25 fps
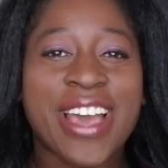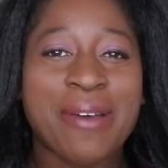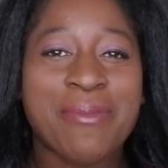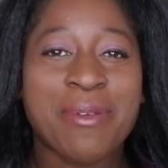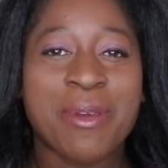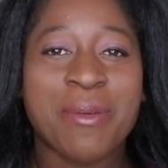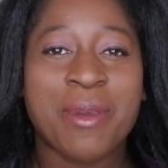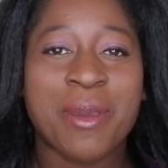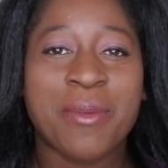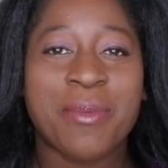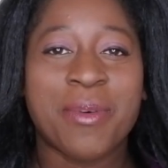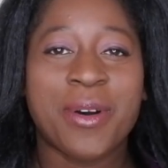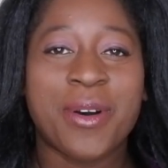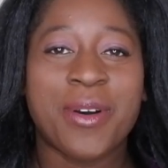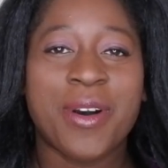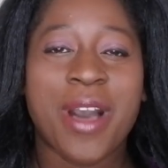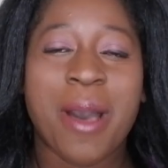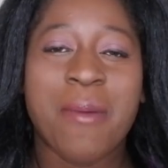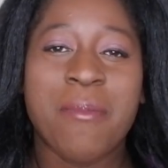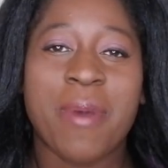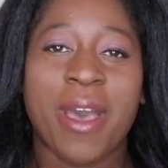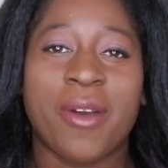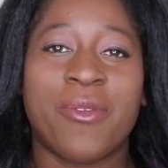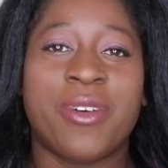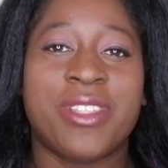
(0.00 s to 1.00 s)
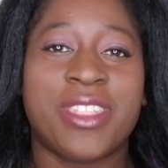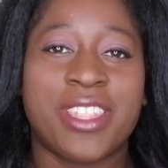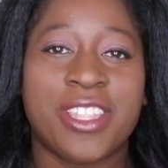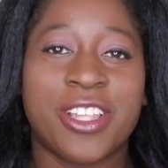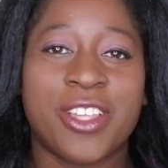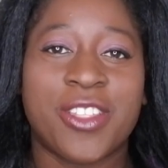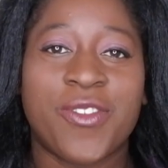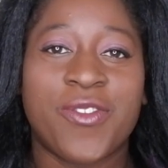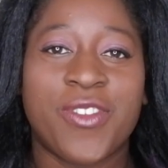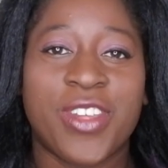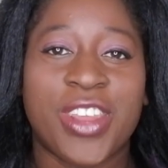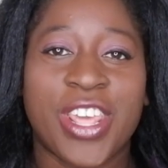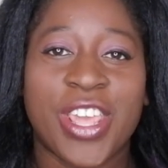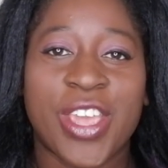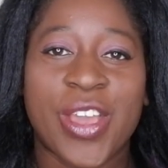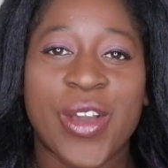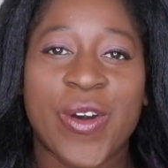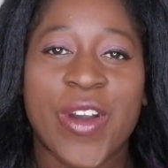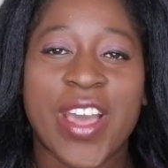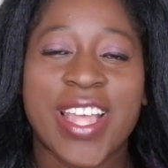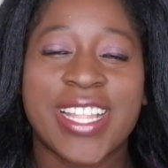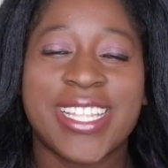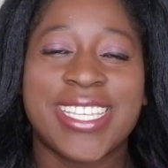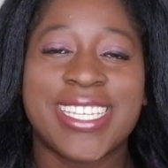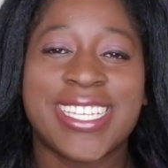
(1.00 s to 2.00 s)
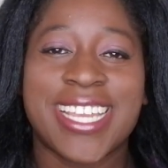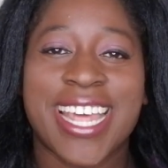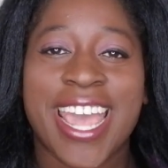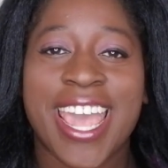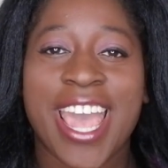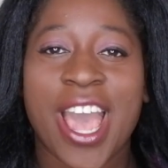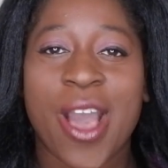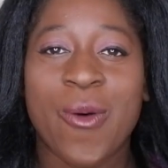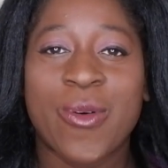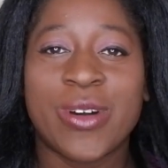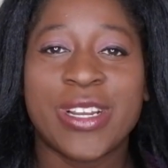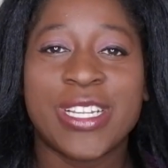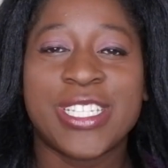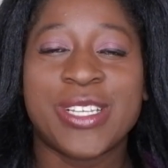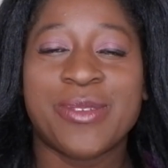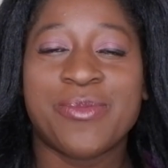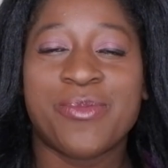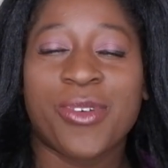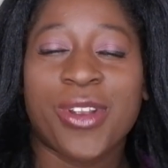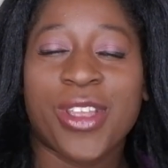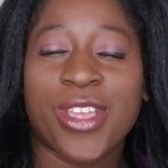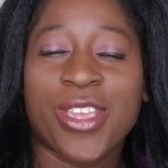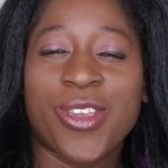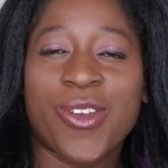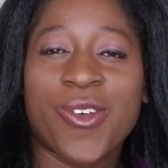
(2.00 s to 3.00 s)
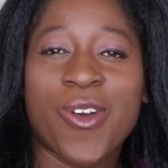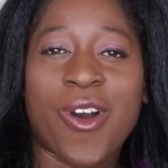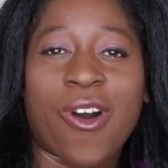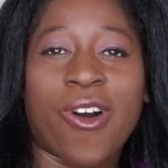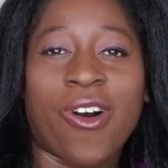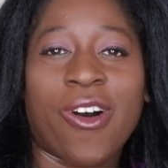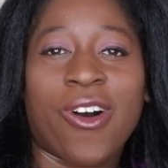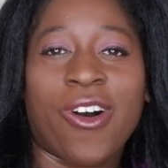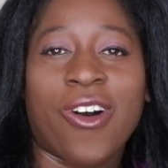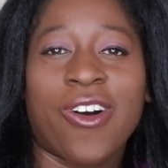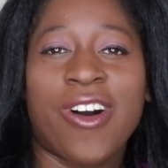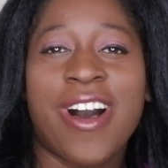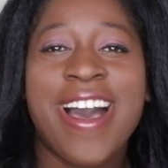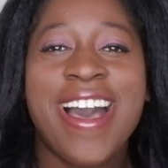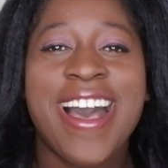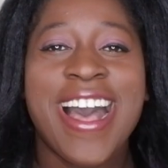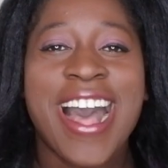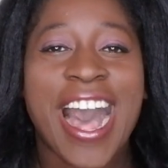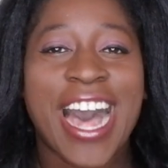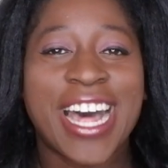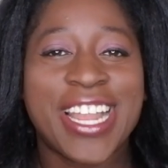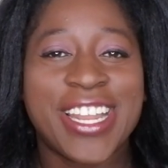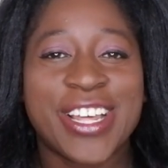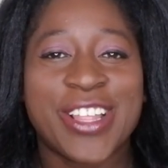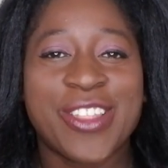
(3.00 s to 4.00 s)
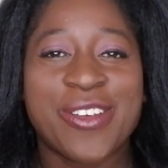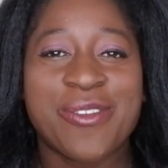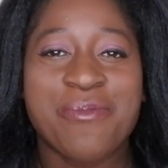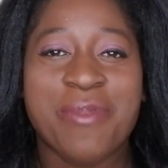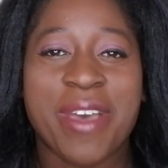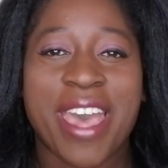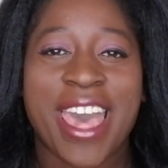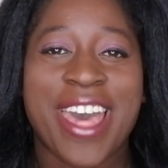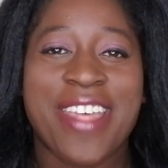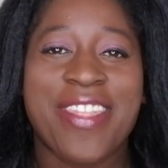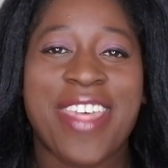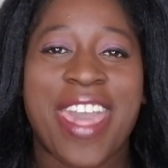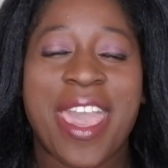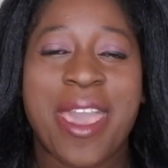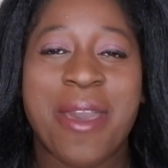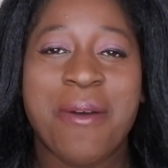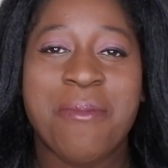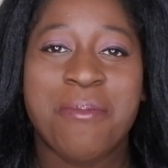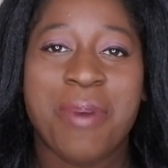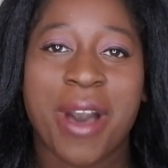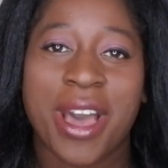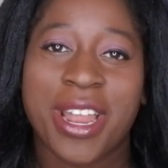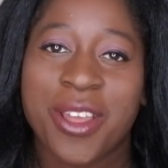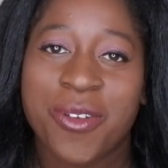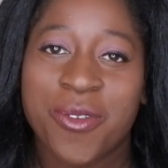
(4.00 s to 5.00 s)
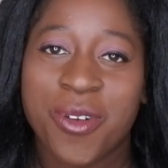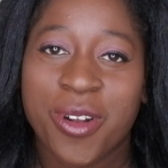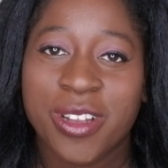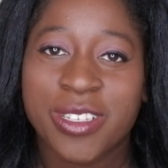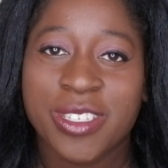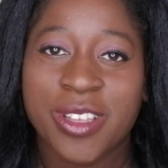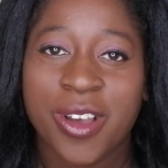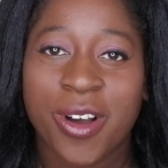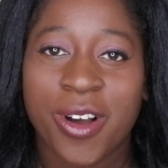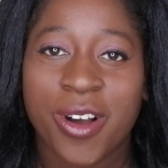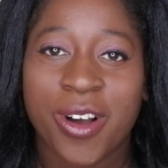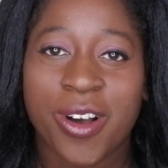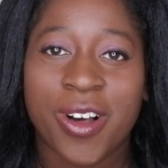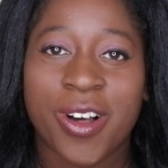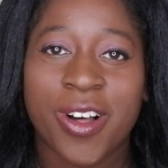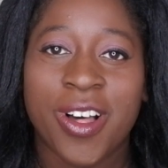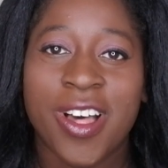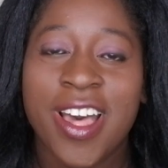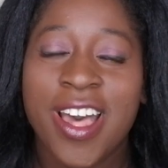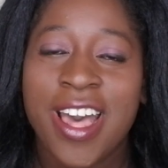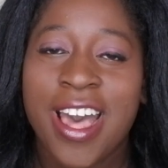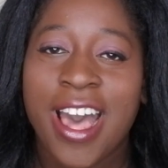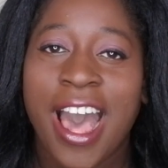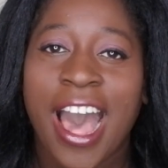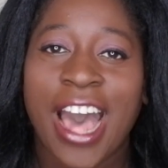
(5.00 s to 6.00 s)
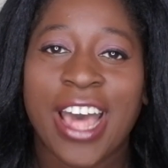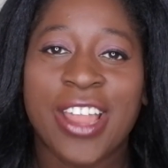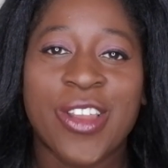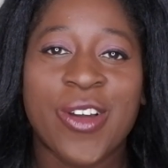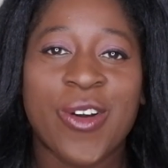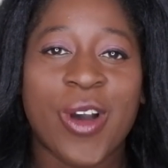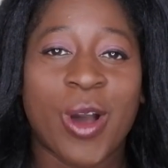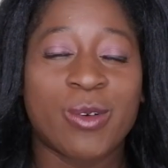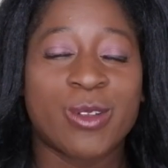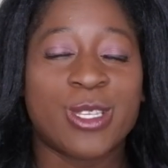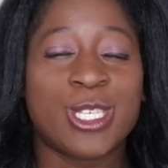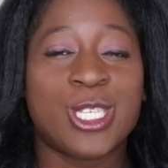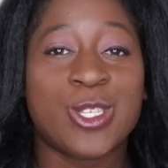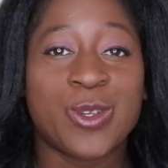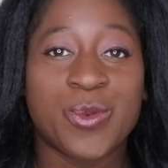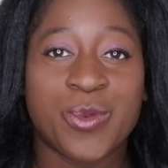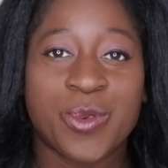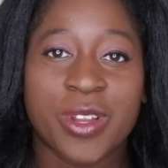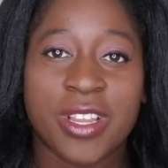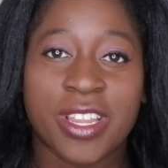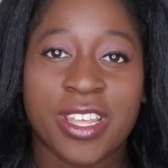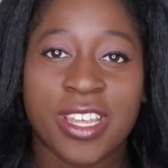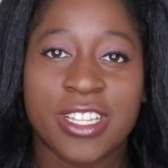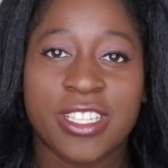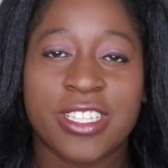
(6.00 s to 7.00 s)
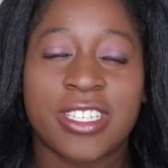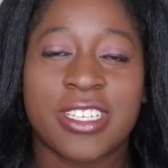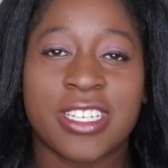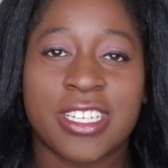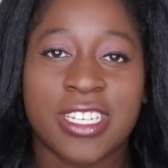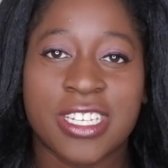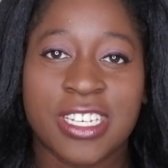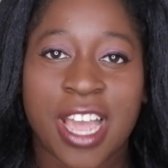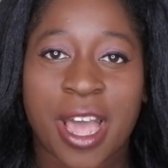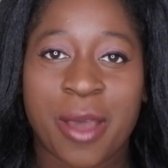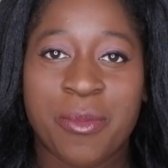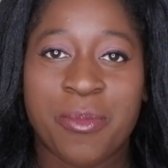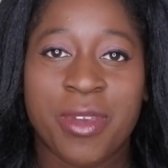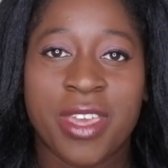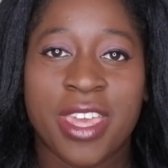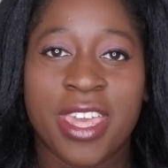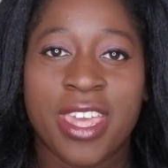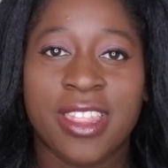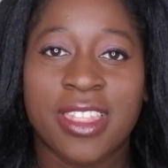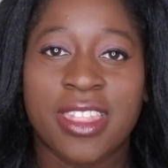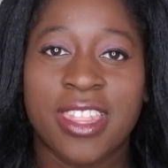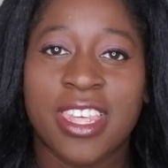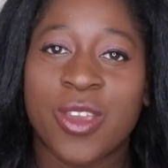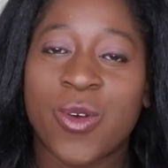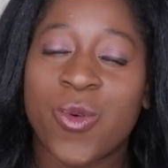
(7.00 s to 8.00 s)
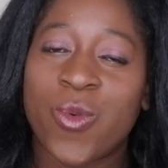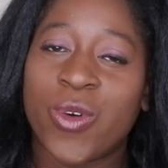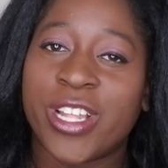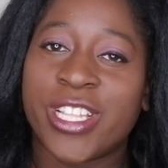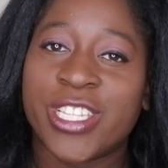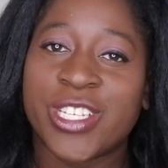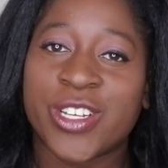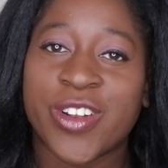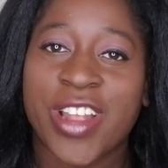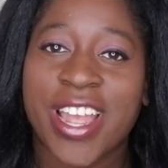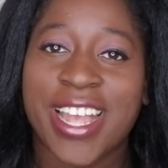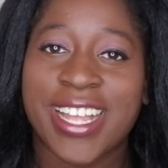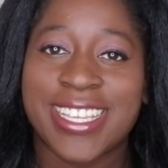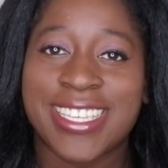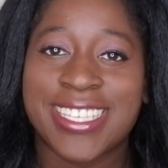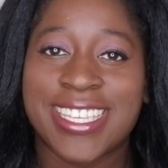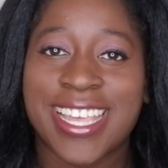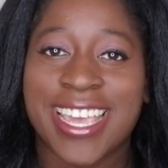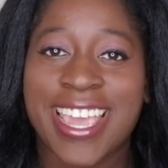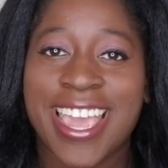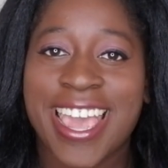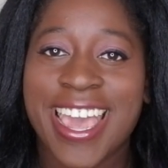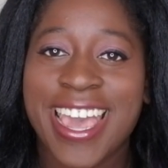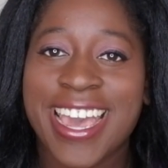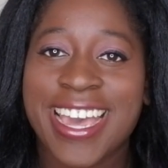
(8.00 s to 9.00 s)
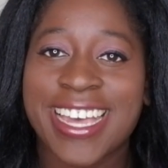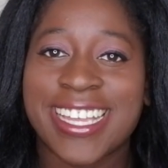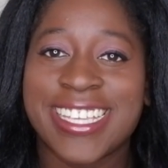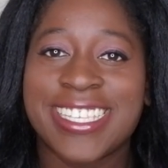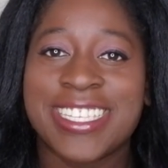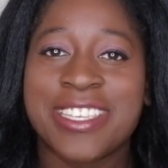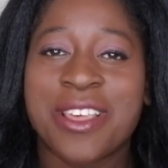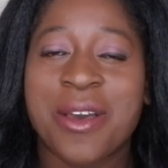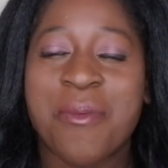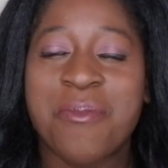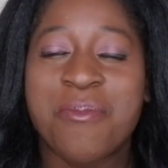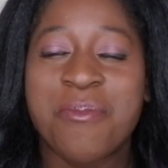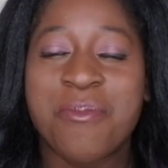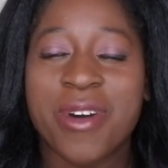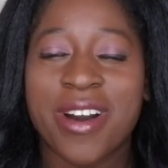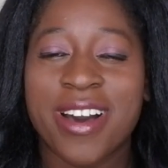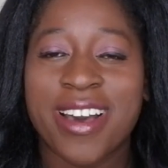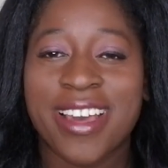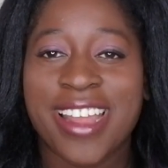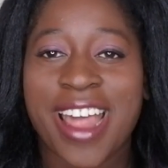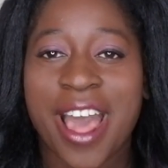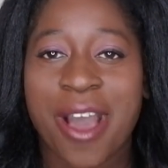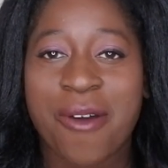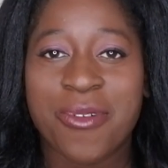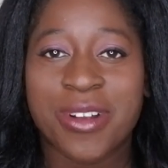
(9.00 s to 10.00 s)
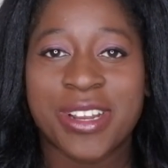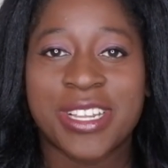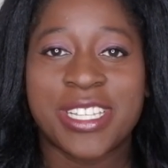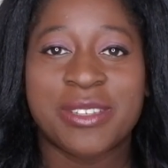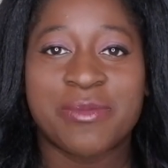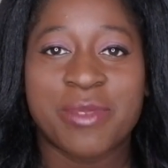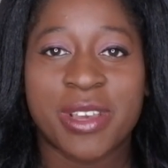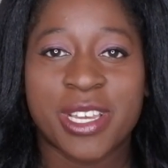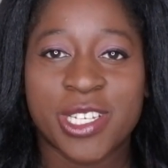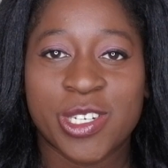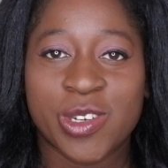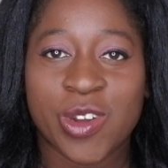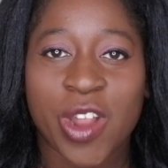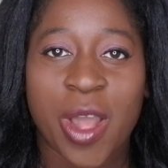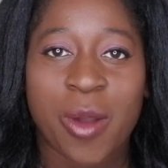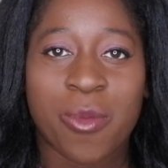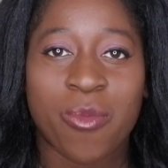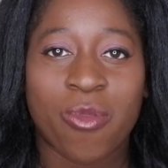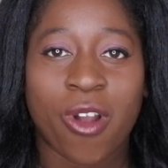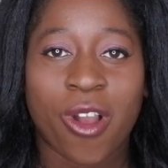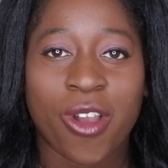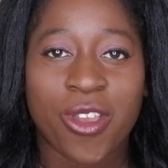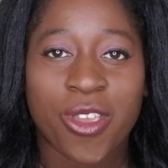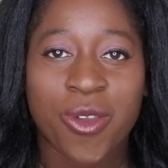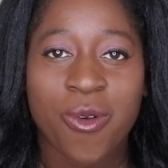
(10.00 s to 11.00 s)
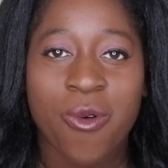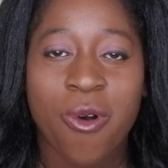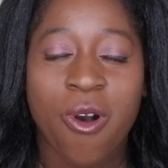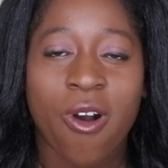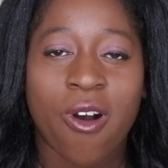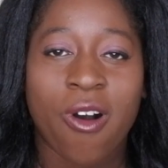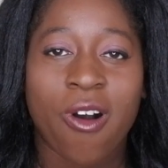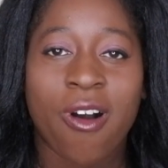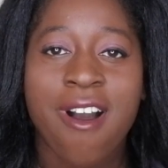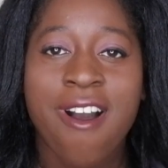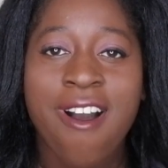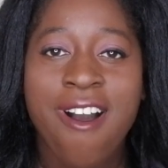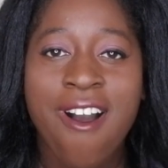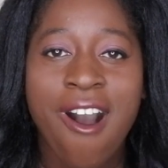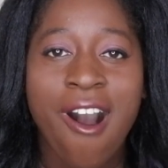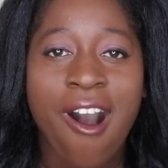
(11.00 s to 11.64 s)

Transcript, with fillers: happy people i'm back with another video and today i wanted to bring you all another bath and body works haul i know i was super late to shopping the winter sas but I wanted to make sure I brought you all